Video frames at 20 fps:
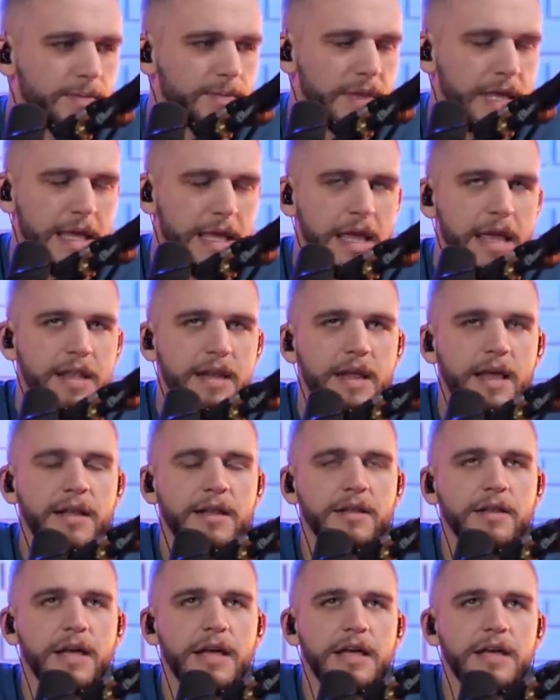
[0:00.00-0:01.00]
and
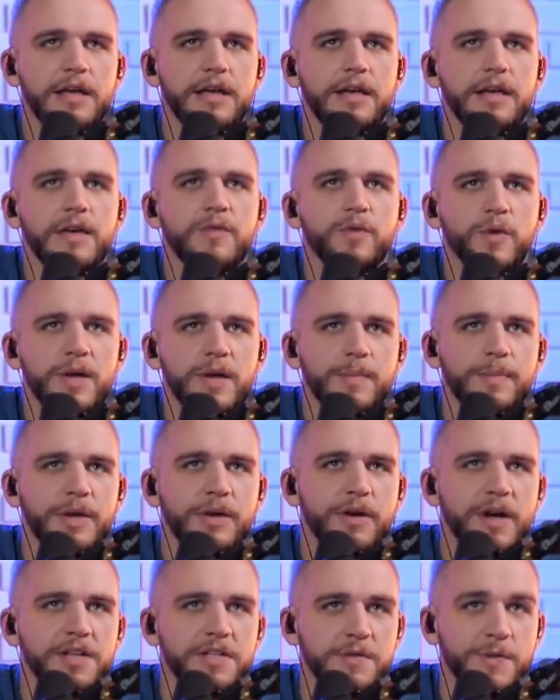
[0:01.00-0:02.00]
and if we're going to be
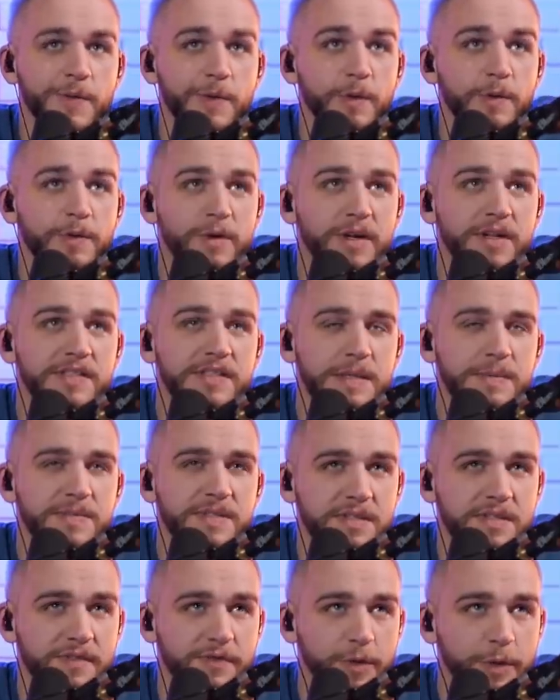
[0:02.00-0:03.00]
gracious with Luther, it seems
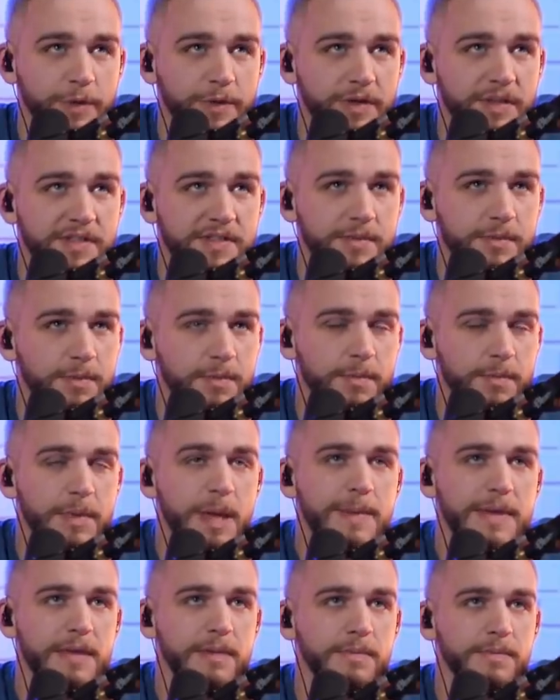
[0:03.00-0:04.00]
as if Luther is
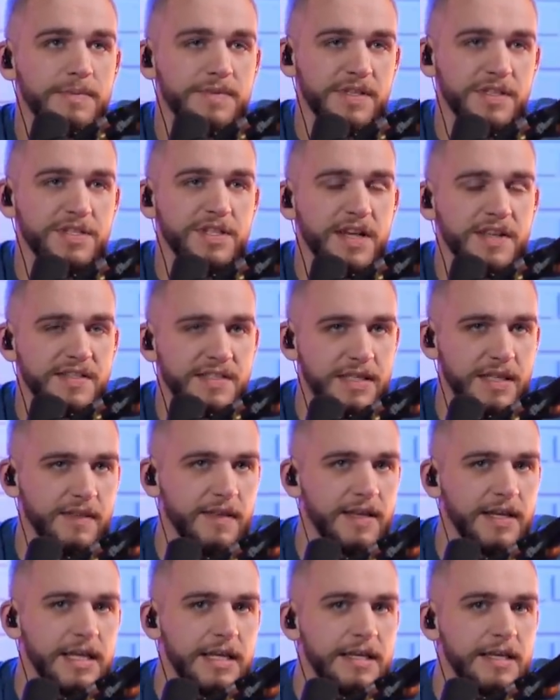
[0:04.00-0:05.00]
maybe suggesting
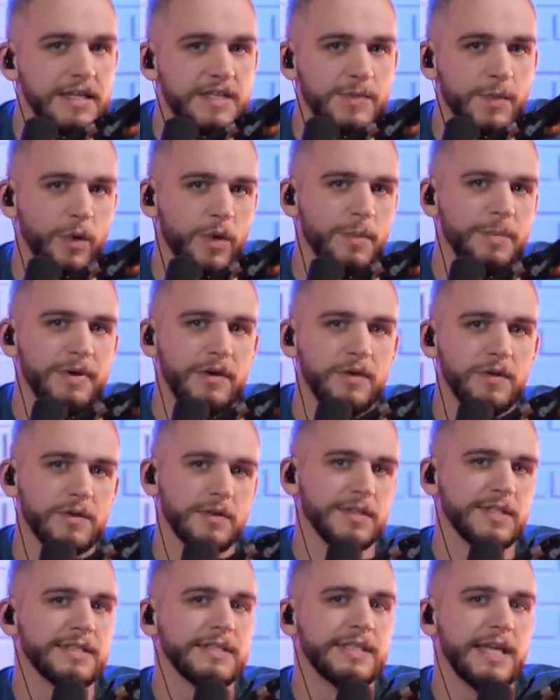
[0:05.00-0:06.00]
that he needs more
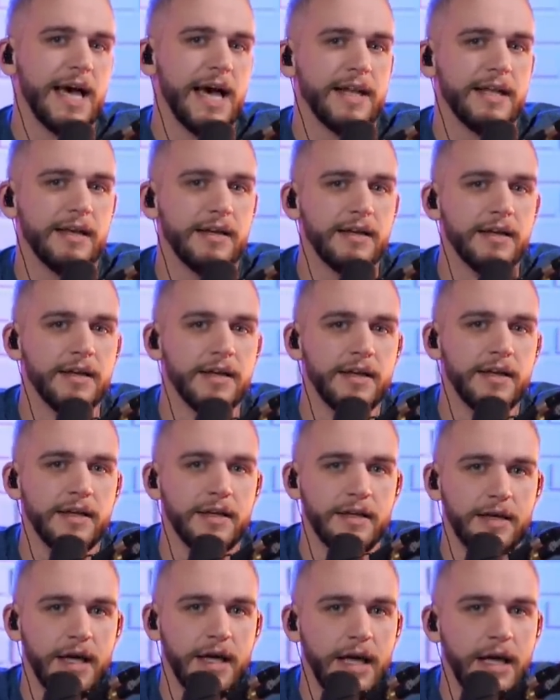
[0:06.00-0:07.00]
empirical data
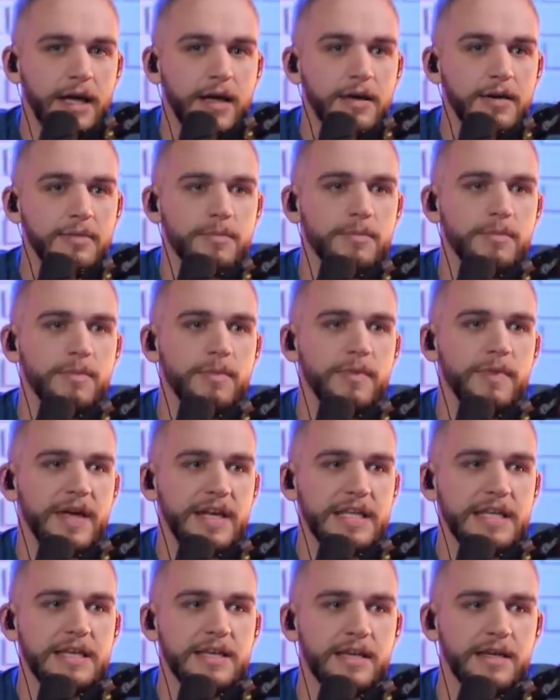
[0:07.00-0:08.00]
um, that
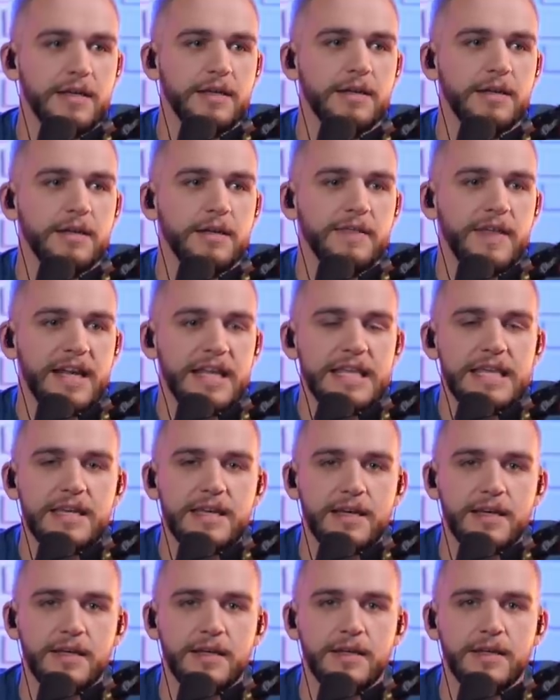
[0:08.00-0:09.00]
he can that he
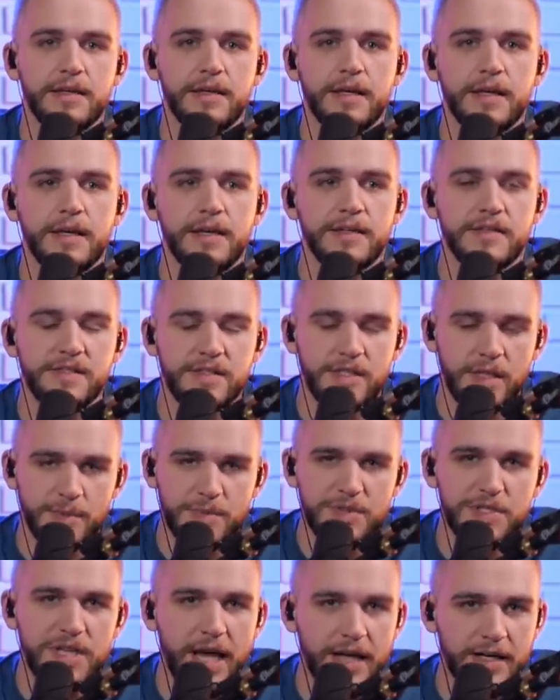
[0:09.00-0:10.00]
can
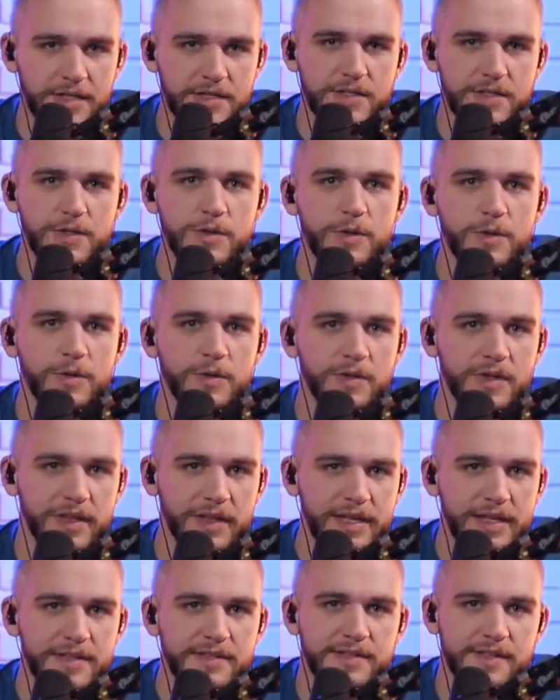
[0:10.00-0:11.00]
subject to the
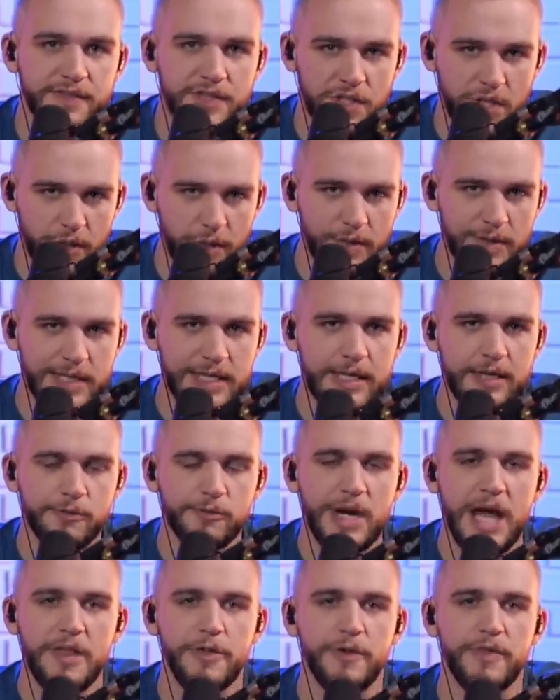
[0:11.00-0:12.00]
lens of scrutiny
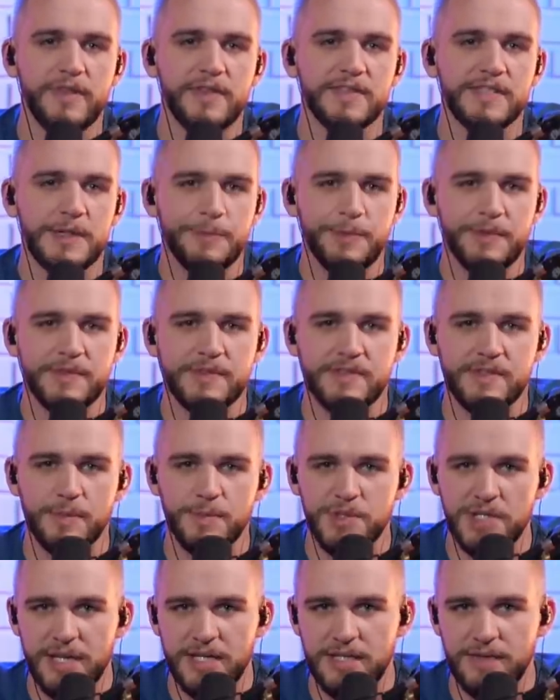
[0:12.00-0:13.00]
rather than someone's
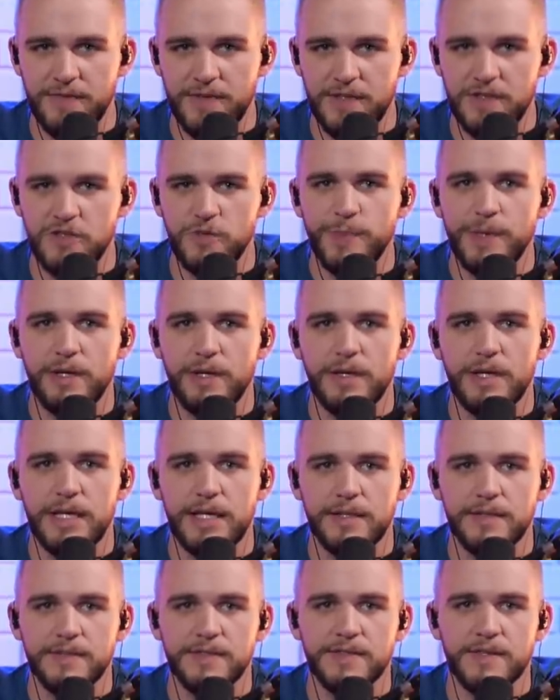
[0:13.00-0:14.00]
subjective
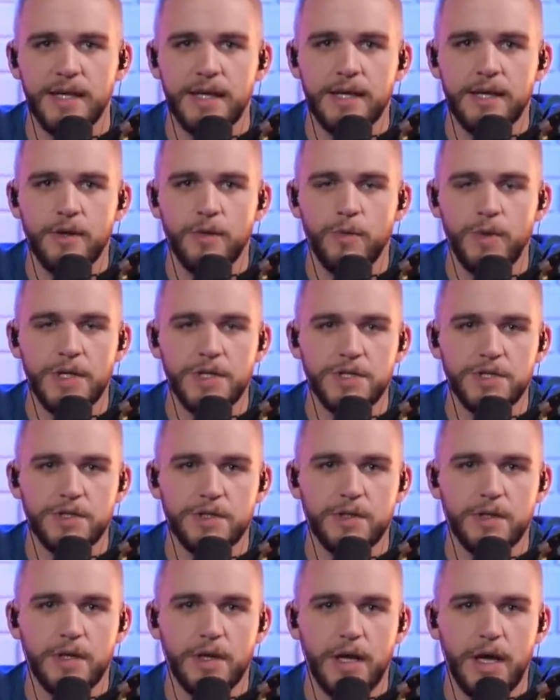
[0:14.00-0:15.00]
experience, which
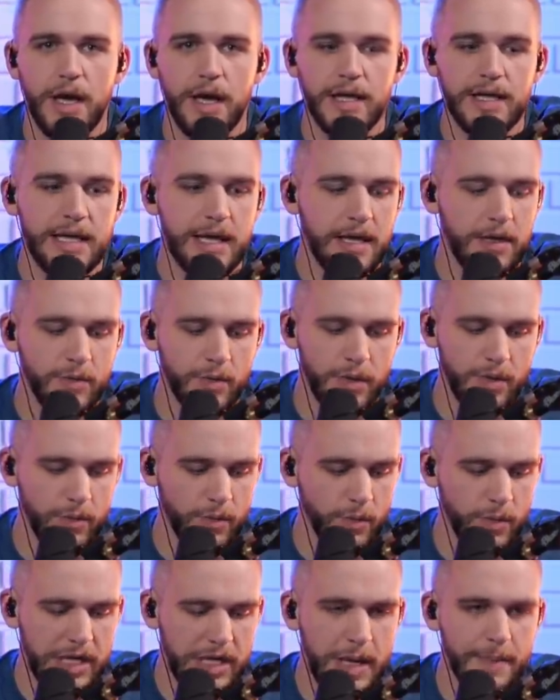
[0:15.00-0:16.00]
again we're
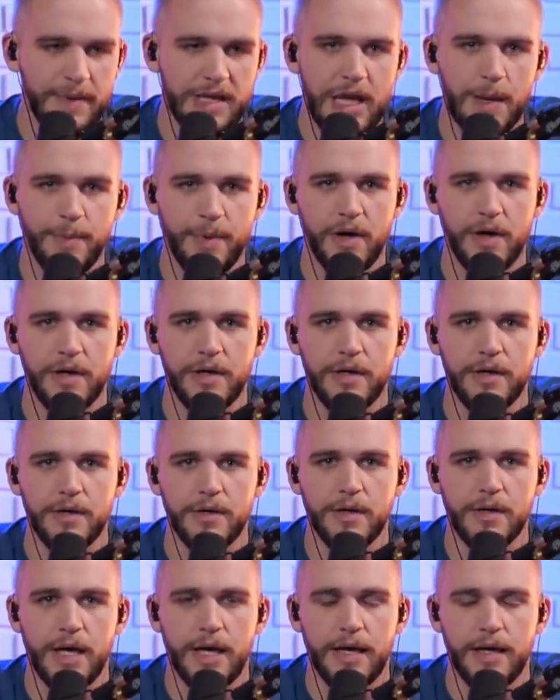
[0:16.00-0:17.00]
we're coming up on.
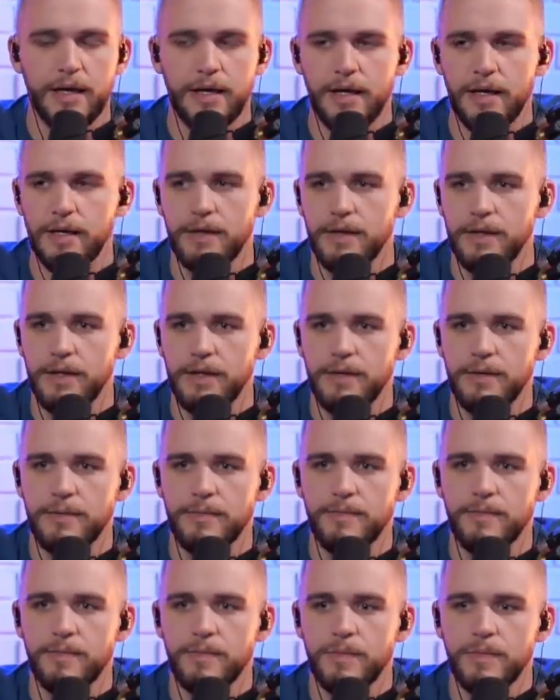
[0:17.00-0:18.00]
Uh,
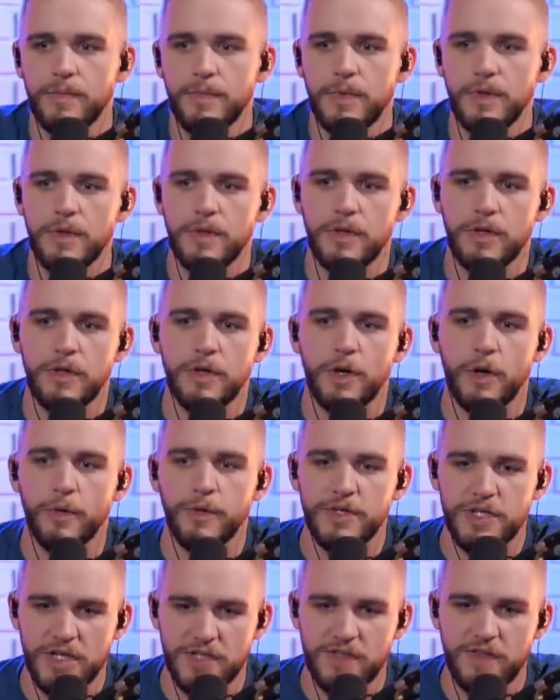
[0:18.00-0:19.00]
you know,
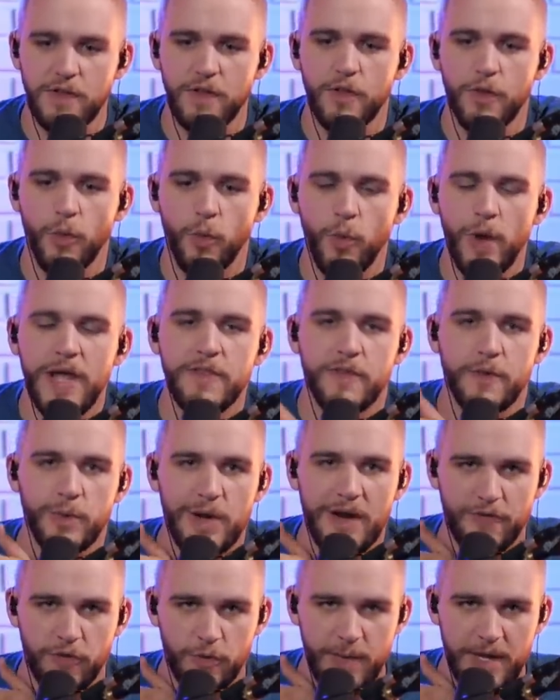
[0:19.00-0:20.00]
just the way that the
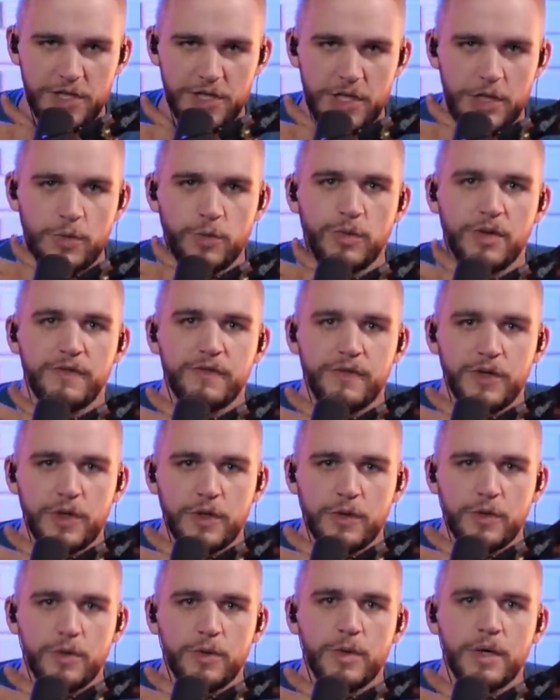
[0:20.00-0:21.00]
Reformation would
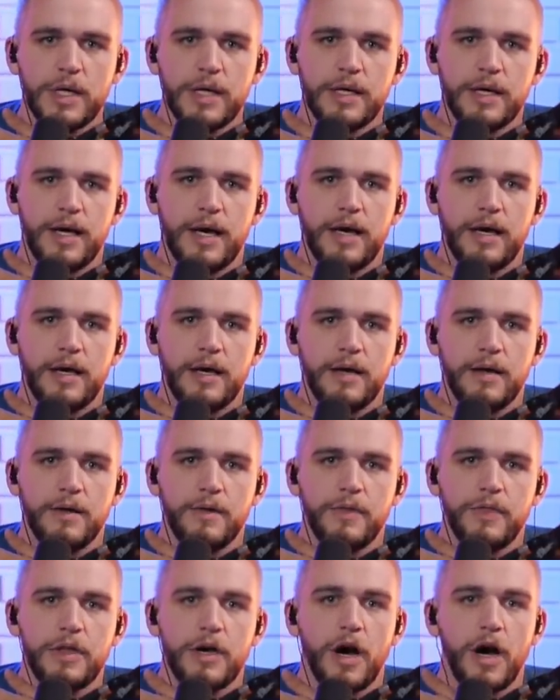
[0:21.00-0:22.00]
view uh,
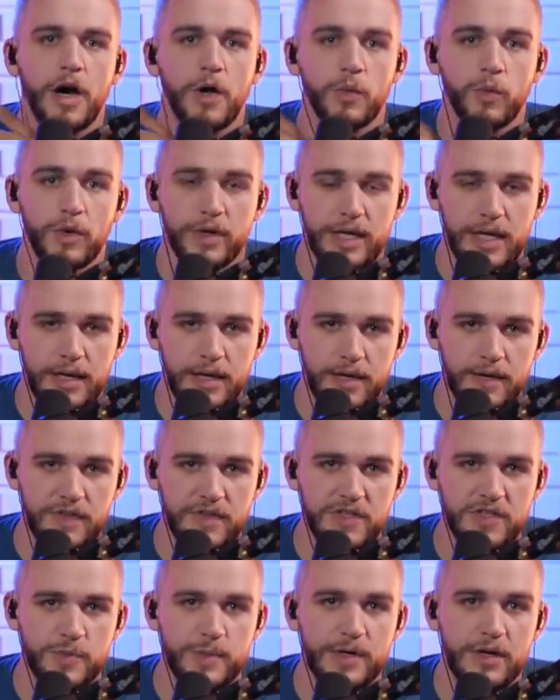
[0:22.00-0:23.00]
the onworking of
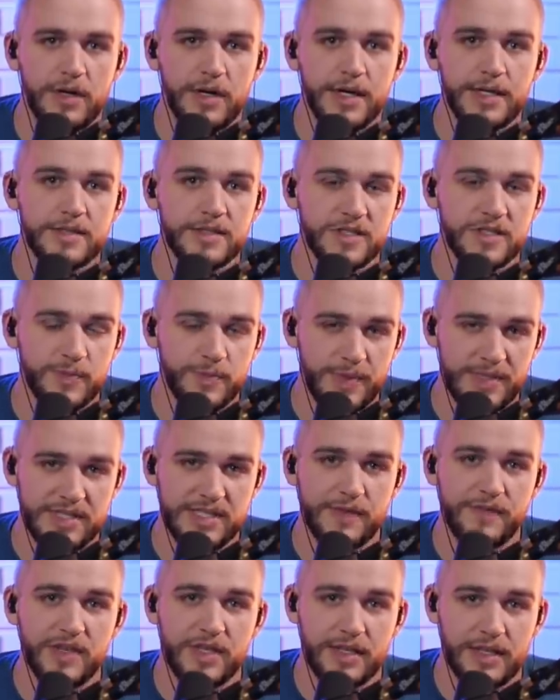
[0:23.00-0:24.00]
the Spirit,
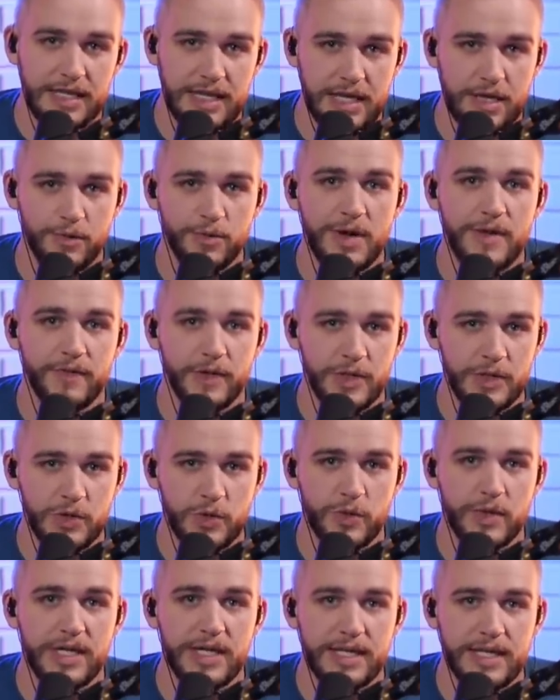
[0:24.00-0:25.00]
specifically in
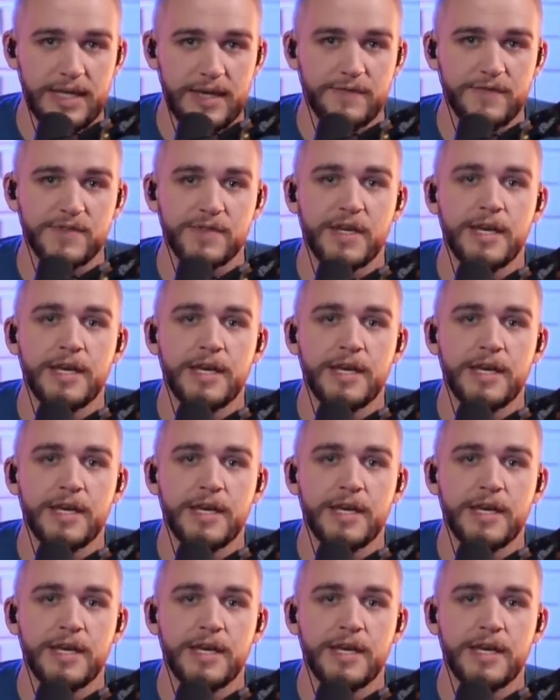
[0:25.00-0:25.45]
revelatory gifts,